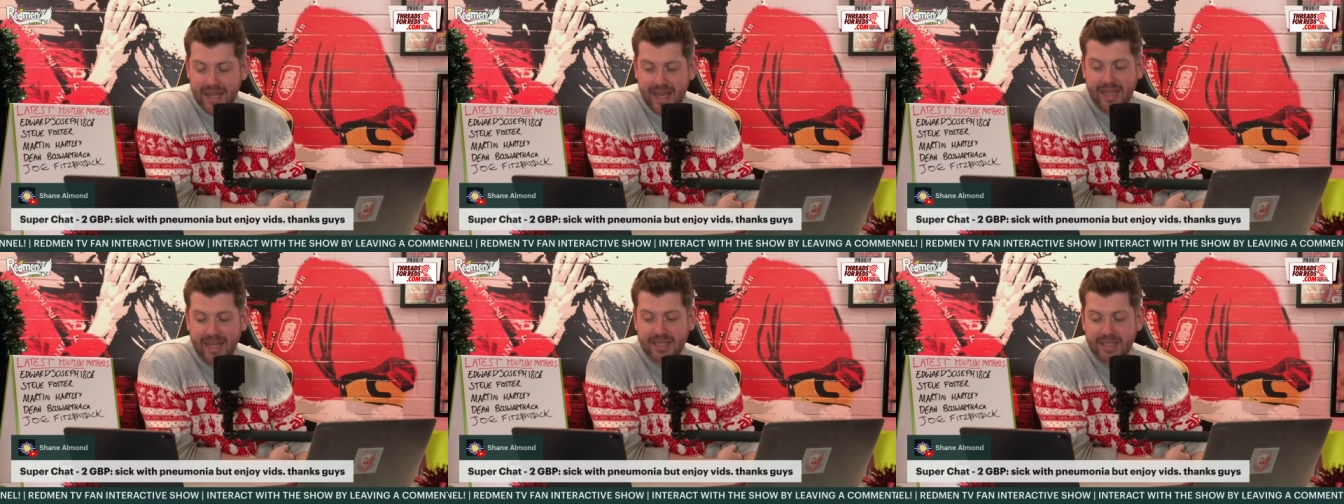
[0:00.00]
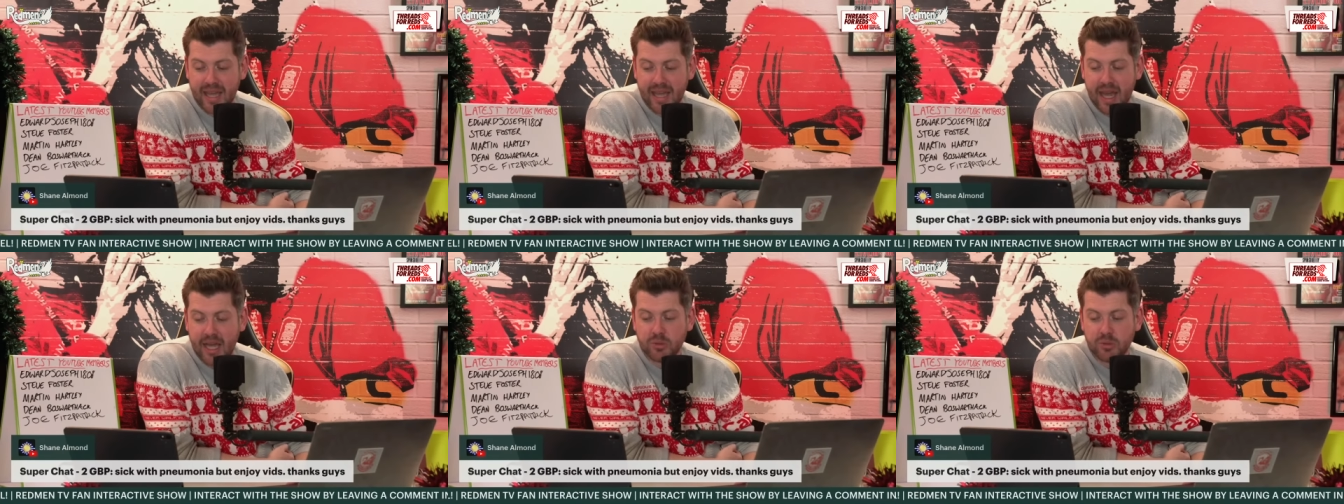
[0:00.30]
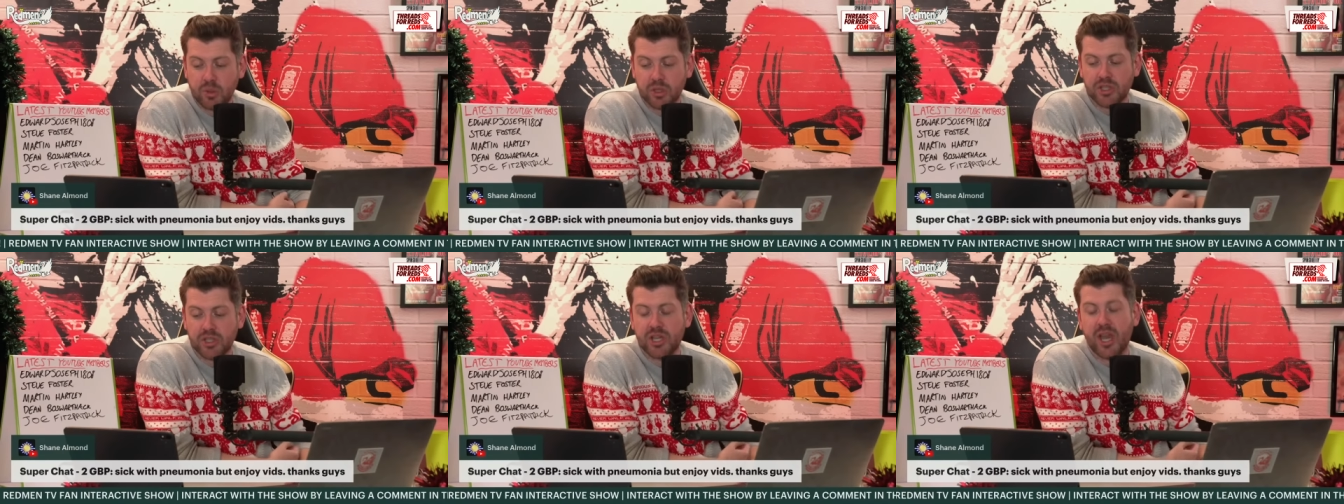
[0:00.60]
Thanks,
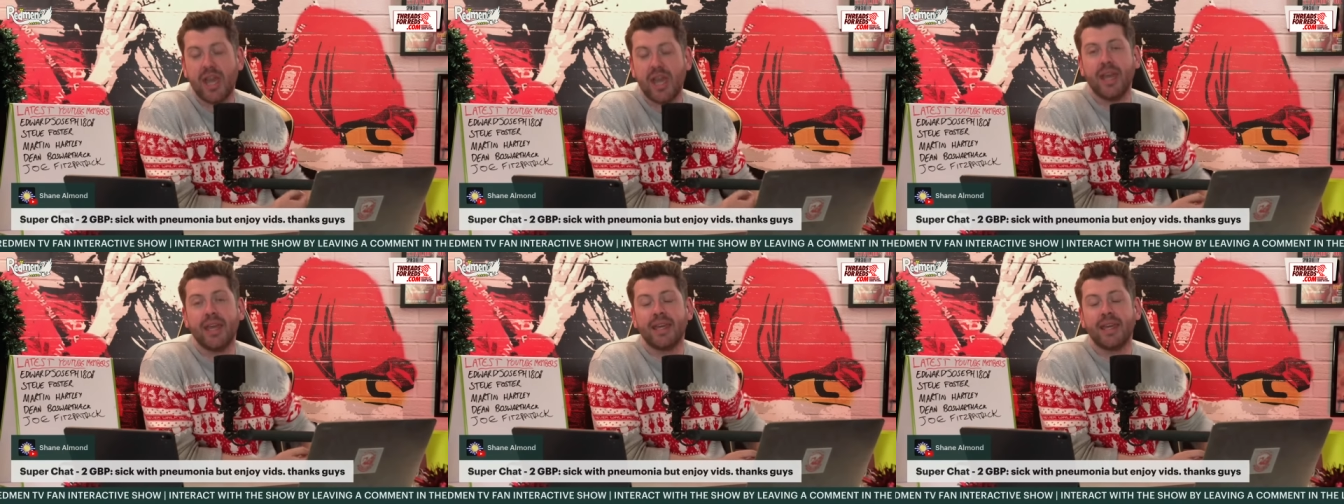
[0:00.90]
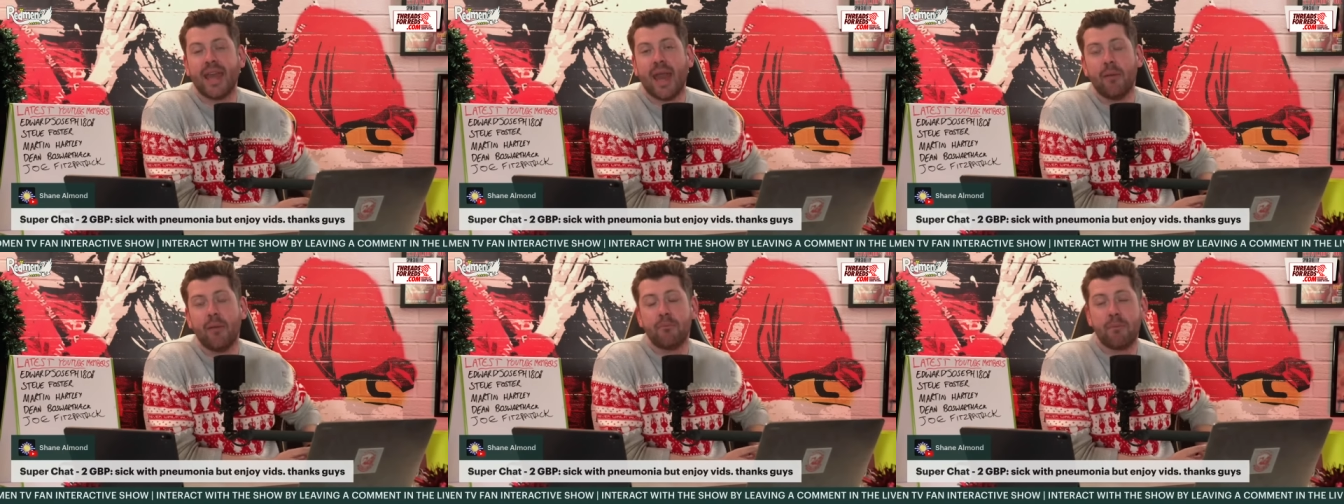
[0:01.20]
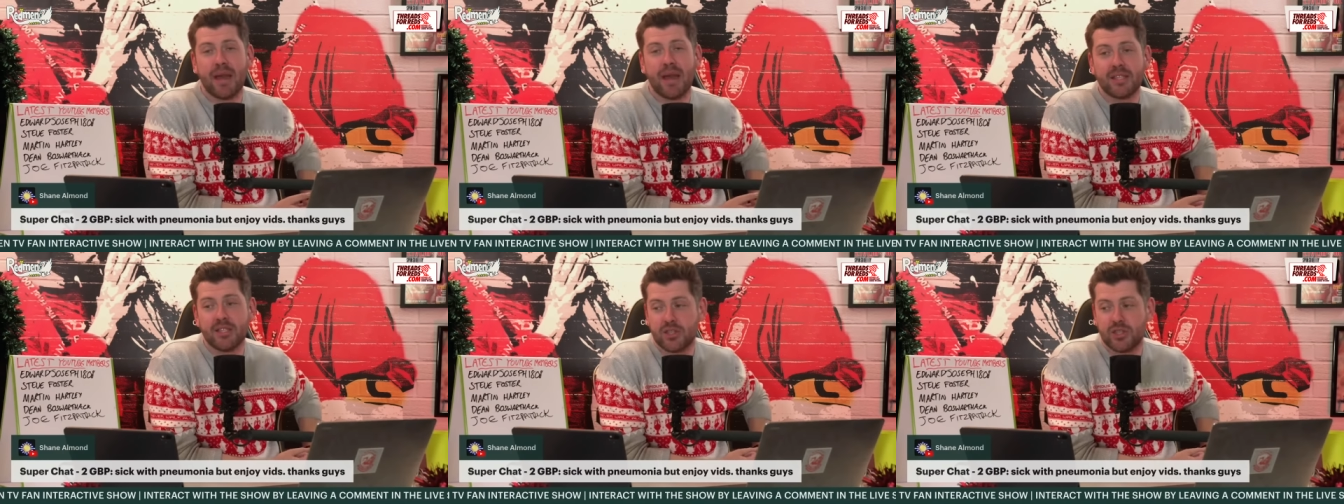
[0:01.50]
guys. Well, Shane,
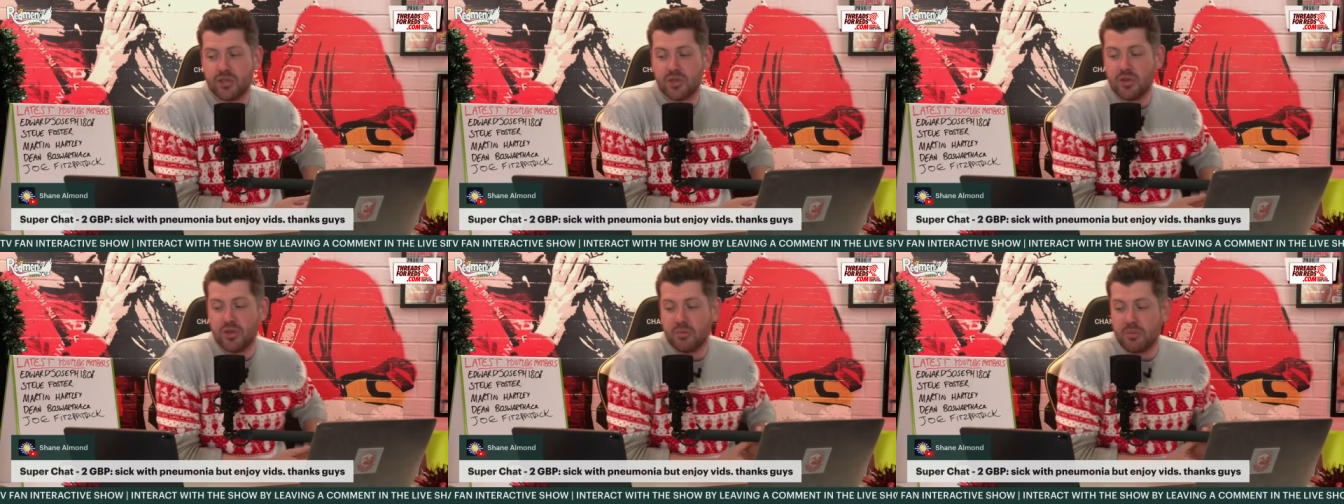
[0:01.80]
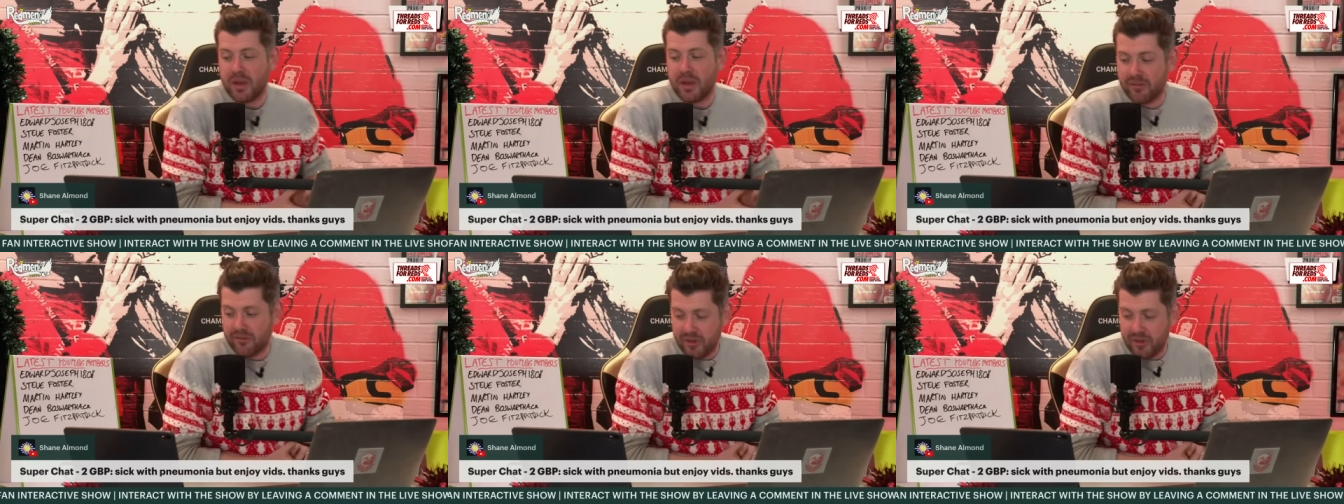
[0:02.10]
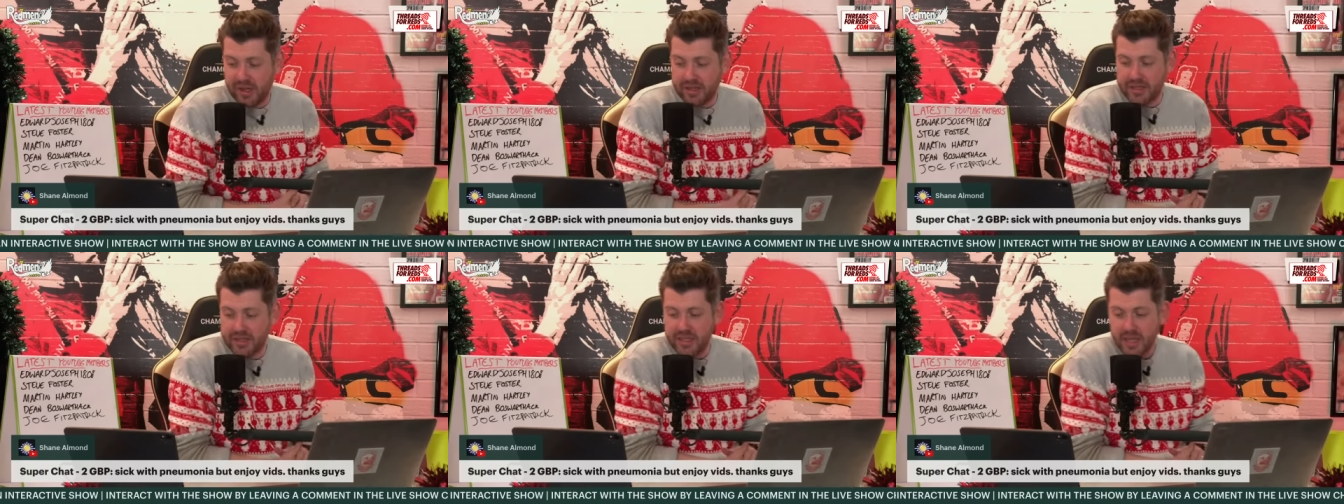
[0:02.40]
get better soon, my
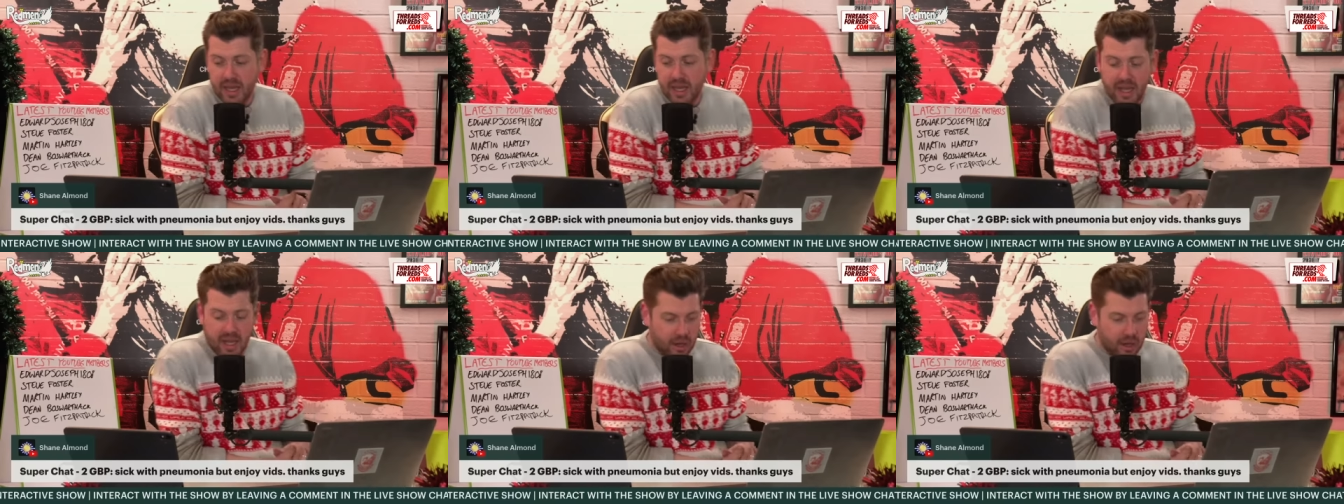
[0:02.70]
friend.